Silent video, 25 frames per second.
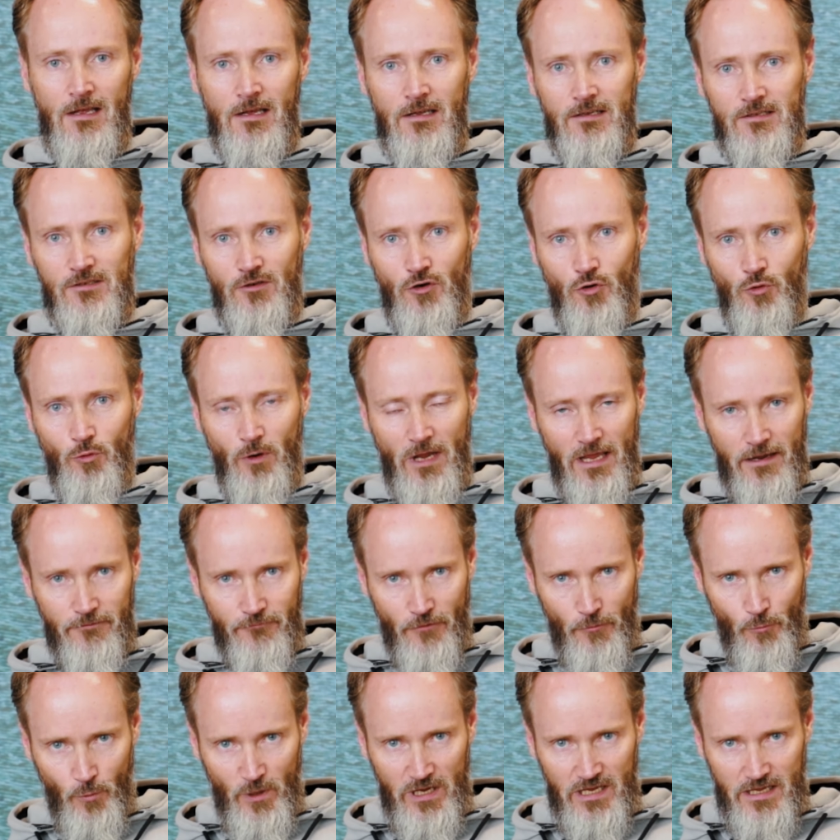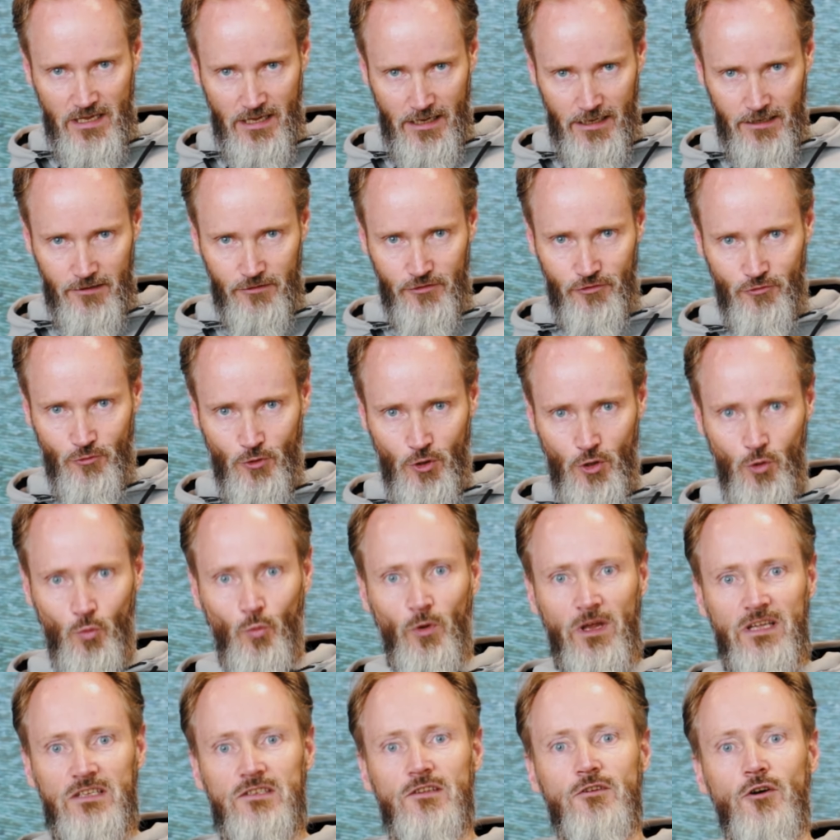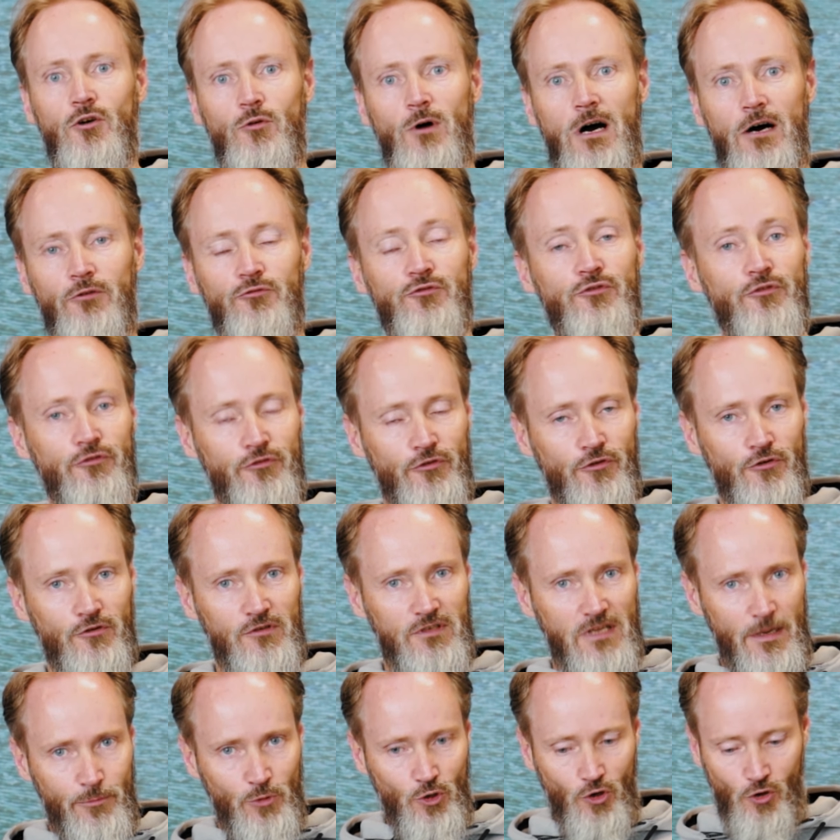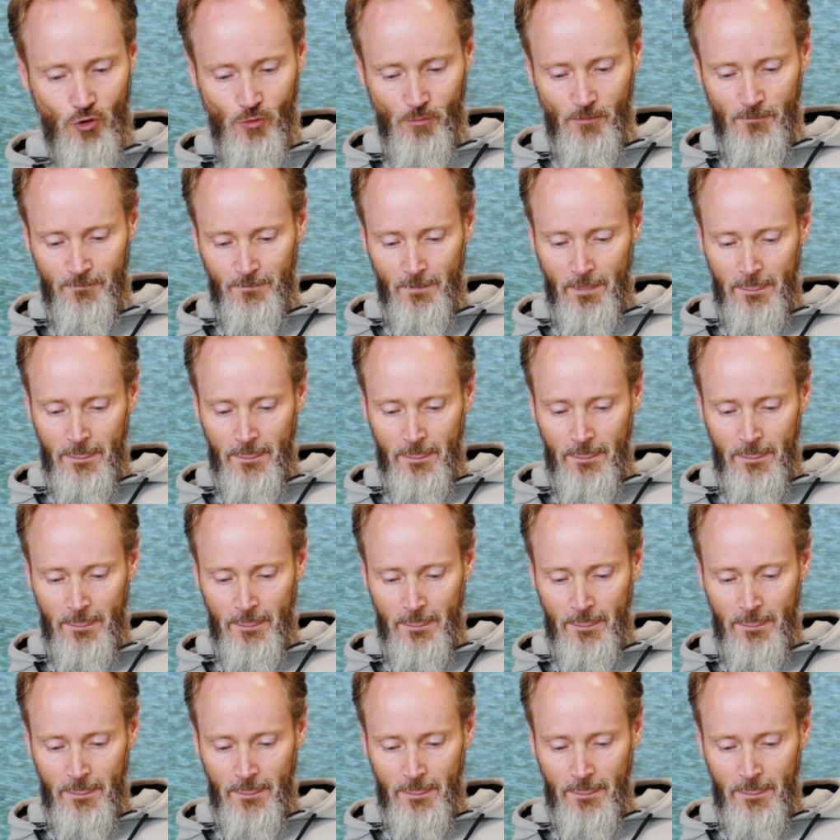So every weekend you always go out to your summer home.